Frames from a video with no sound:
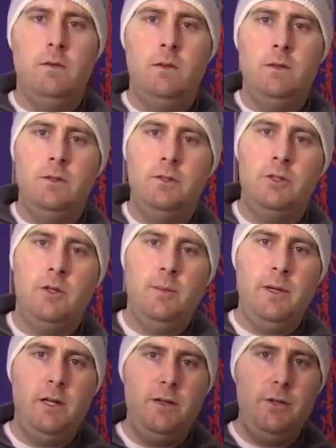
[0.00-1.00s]
What I'm
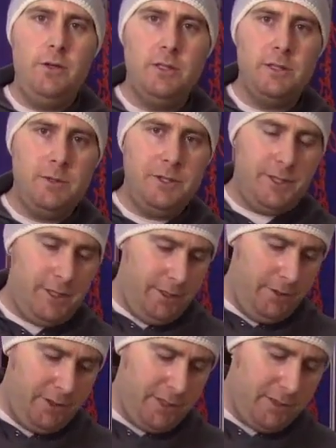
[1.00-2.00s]
going to do is I'm just going to
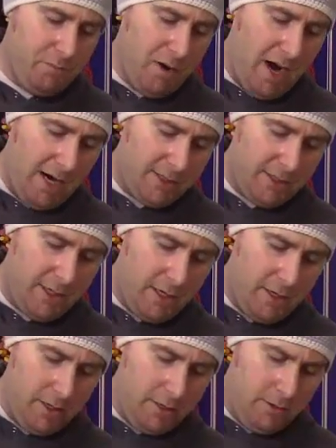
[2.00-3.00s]
use this box
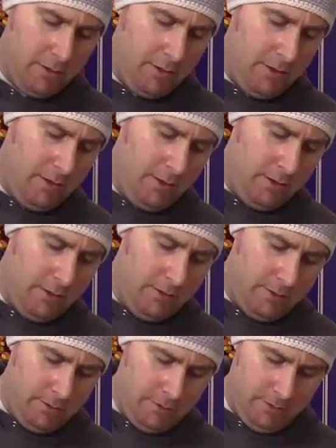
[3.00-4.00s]
cutter,
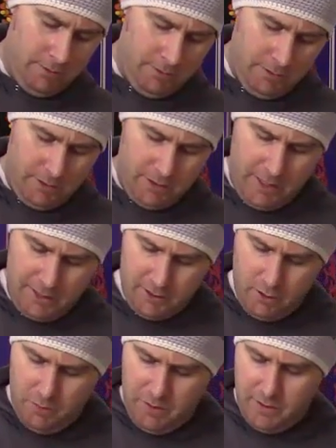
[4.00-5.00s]
slice
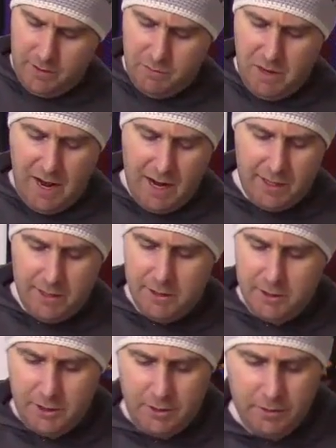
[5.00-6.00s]
open this
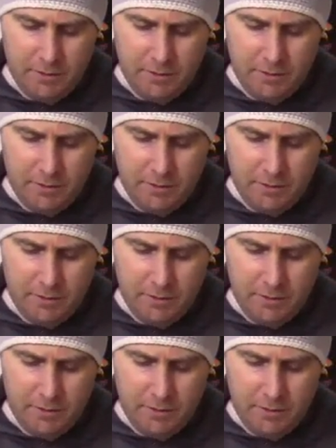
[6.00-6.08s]
package,